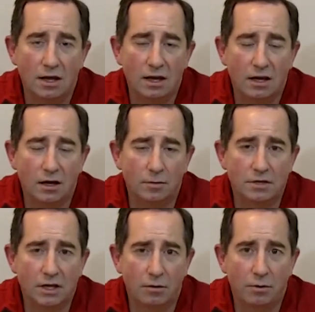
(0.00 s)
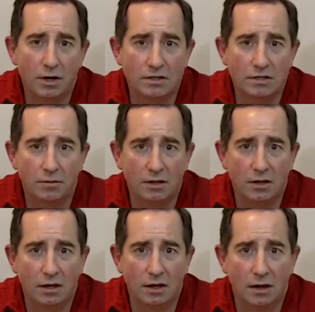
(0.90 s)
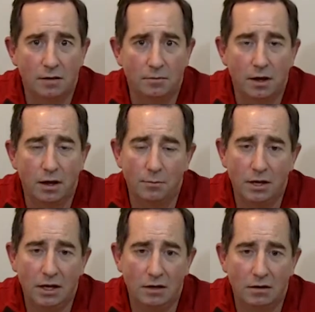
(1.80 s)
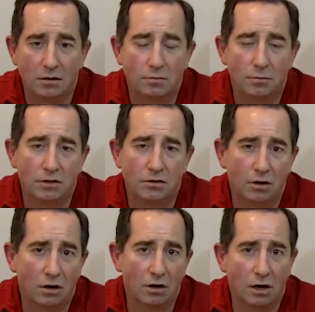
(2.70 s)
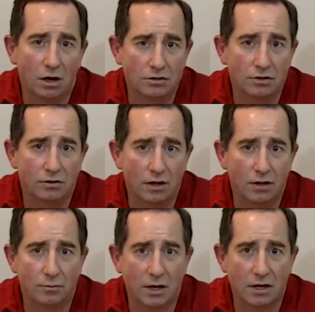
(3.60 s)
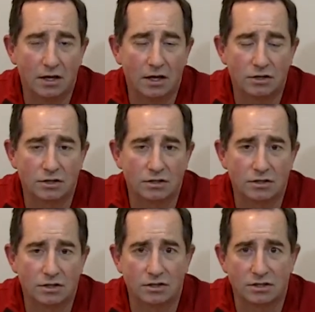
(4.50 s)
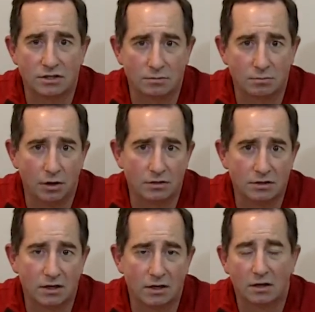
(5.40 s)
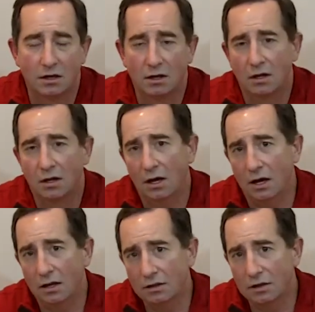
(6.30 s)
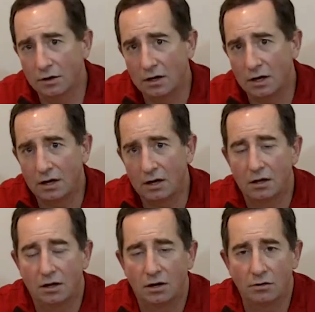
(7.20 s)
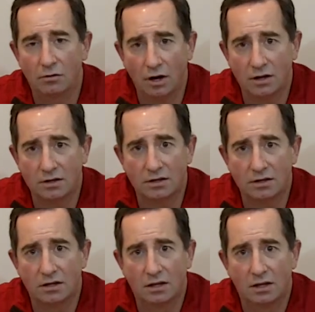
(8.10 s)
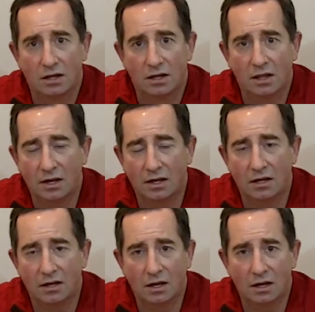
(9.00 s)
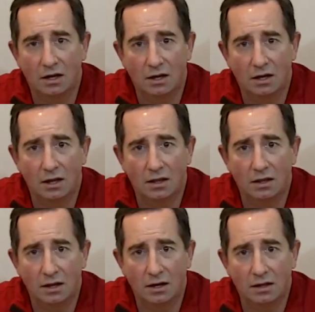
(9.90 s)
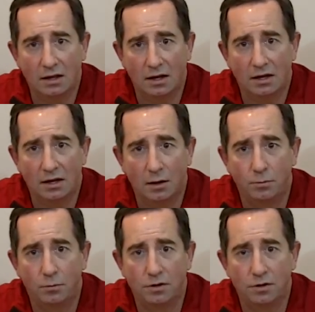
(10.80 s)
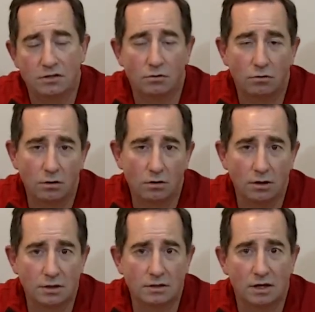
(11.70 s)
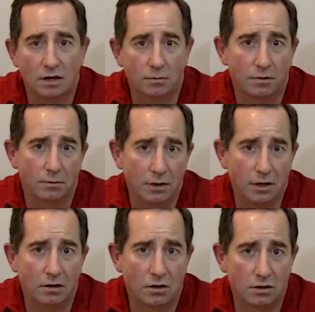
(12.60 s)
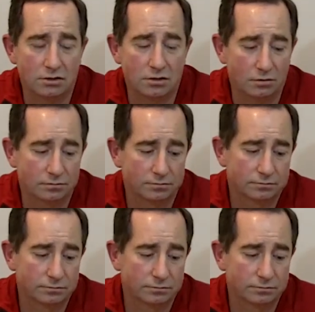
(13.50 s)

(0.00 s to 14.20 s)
that can help take away some of the uh, pain. But there are also other medications such as Cymbalta, Lyrica, Neurontin, that can, uh, uh, then, that can help with this orally to help with the pain also.